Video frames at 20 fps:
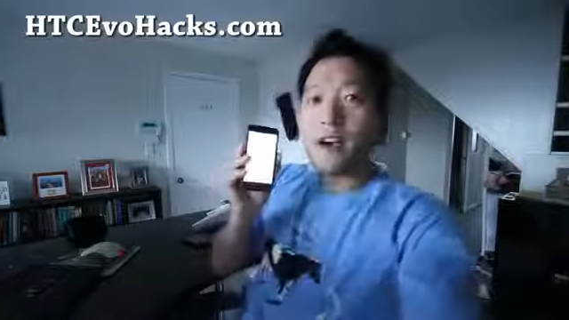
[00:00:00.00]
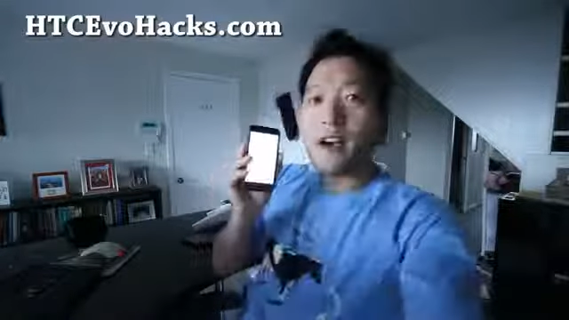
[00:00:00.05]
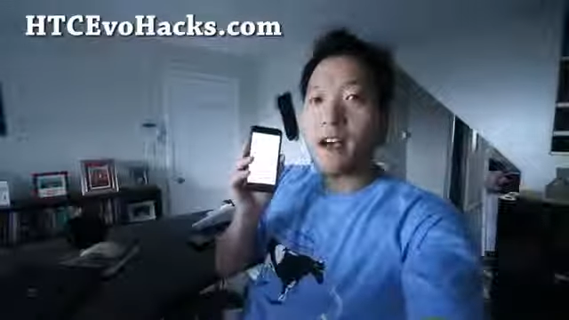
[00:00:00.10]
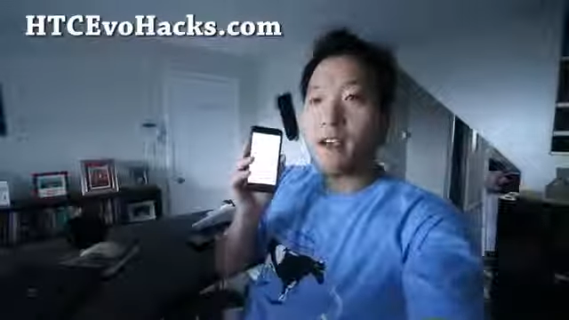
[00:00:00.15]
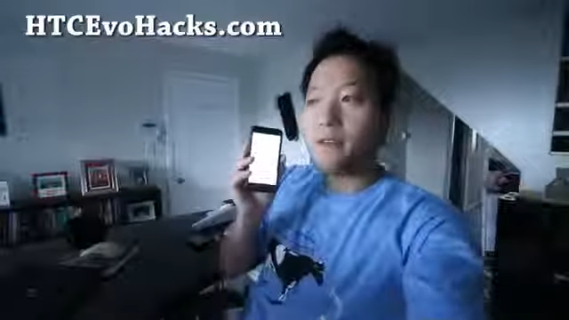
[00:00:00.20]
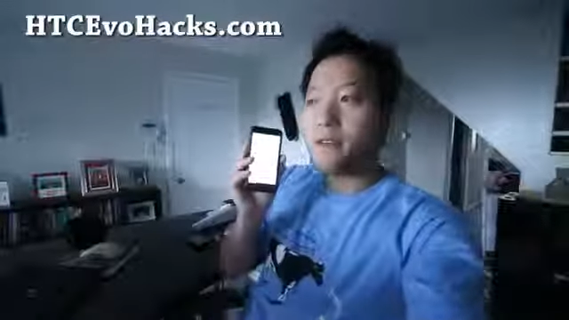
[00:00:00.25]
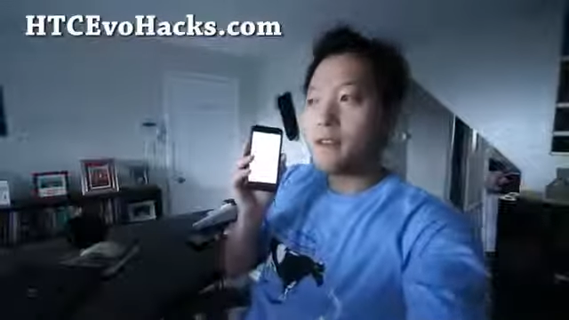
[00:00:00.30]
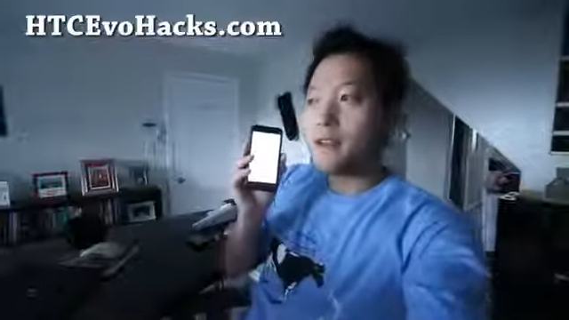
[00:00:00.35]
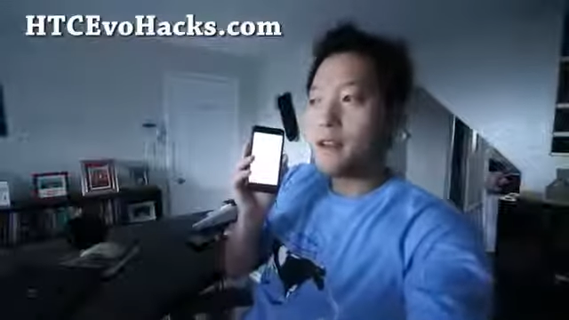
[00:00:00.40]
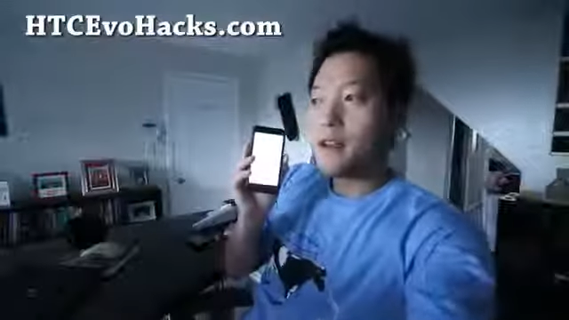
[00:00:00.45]

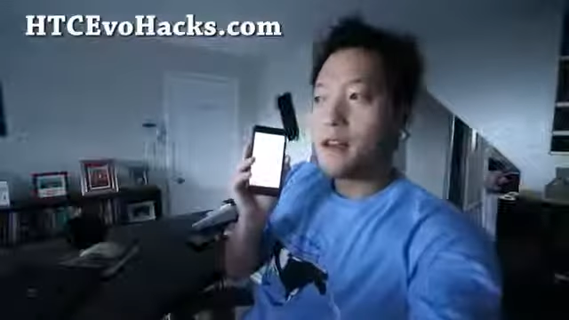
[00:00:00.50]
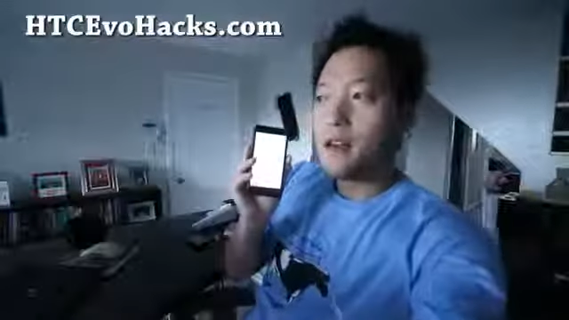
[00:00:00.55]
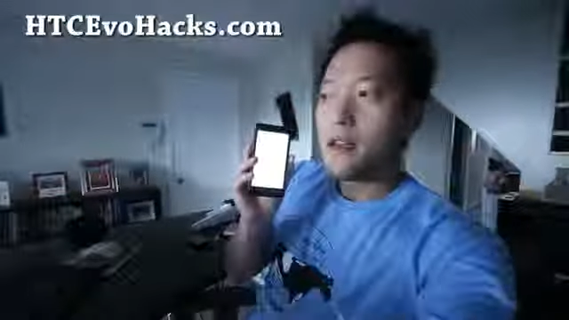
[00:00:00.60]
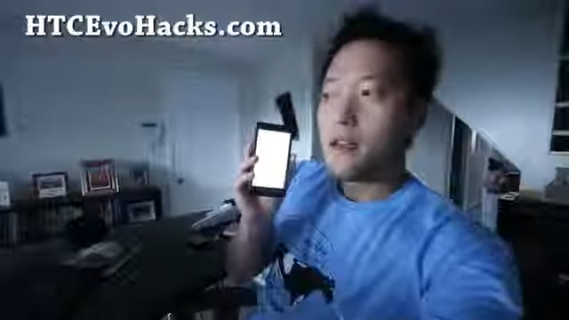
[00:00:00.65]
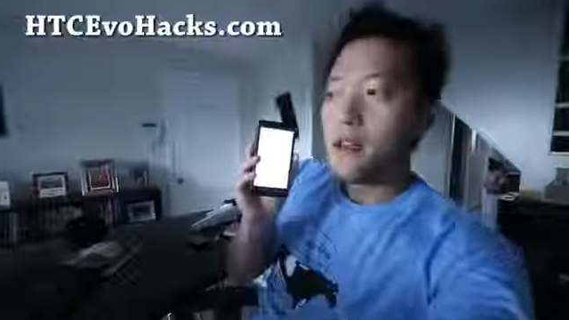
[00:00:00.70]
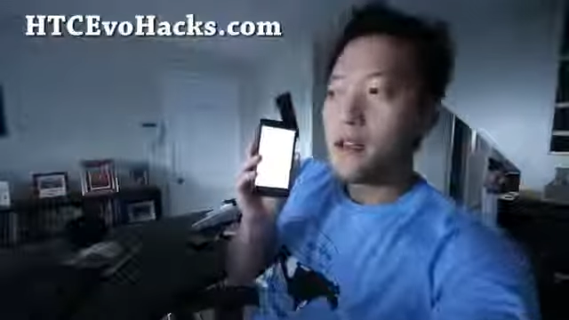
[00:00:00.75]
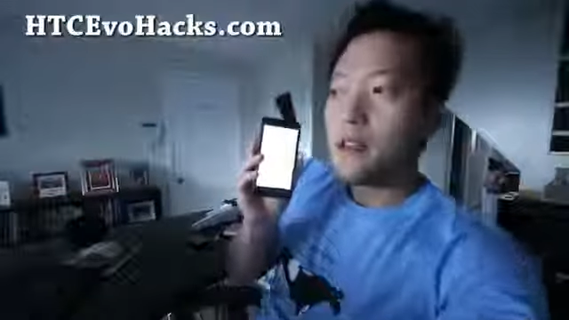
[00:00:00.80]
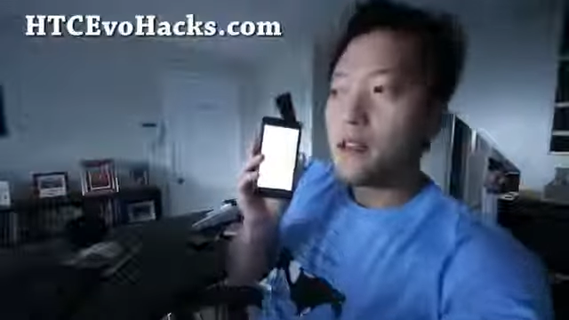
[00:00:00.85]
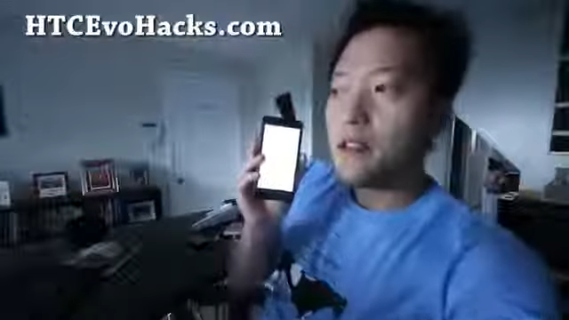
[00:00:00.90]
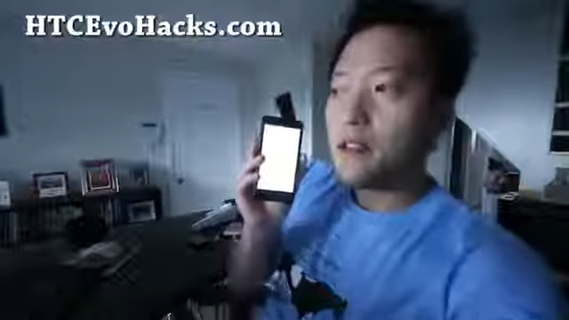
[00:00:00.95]

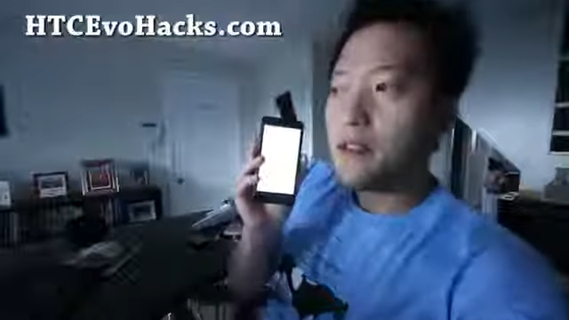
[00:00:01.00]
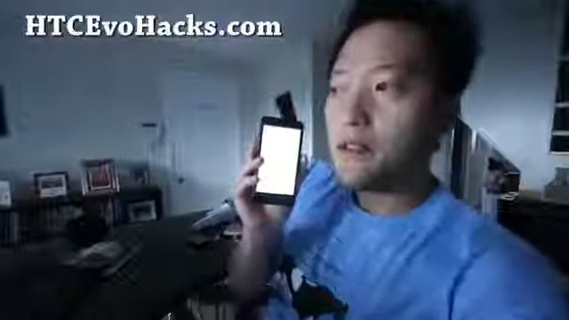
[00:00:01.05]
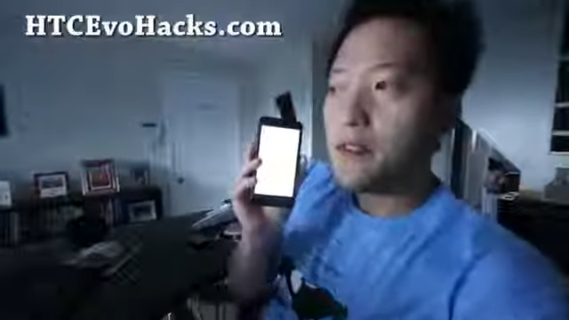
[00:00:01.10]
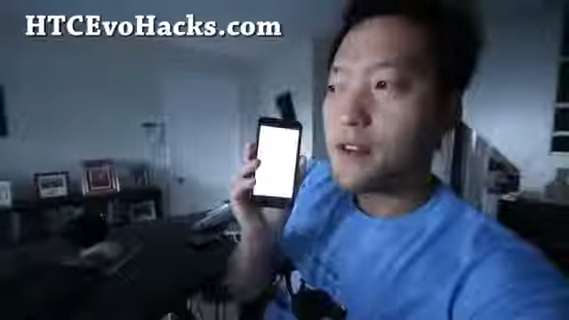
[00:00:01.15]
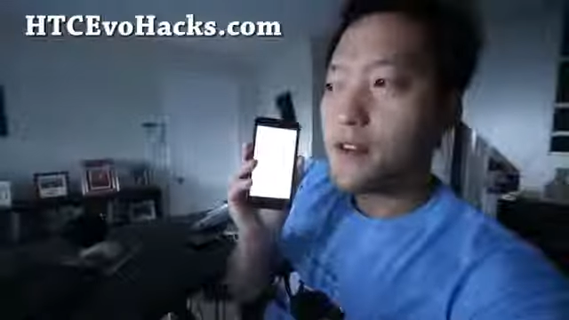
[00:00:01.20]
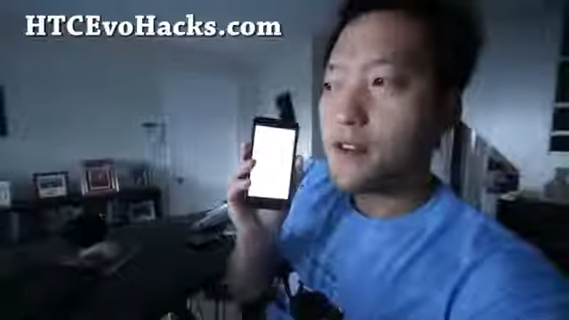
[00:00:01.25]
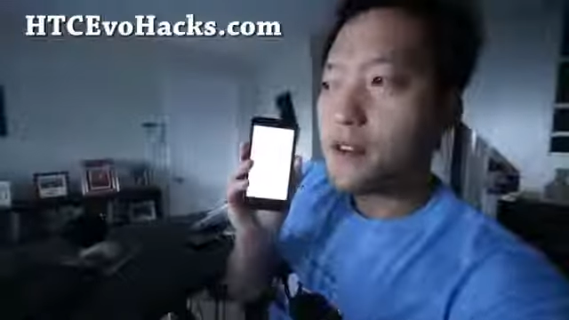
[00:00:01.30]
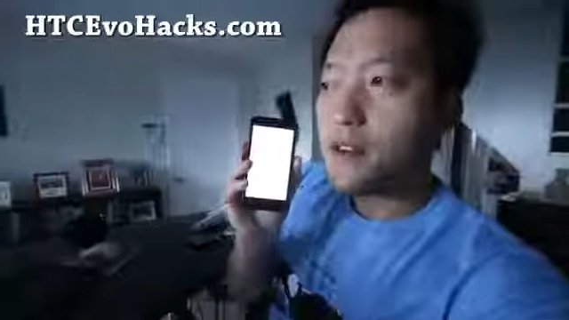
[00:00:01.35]
I'll give you a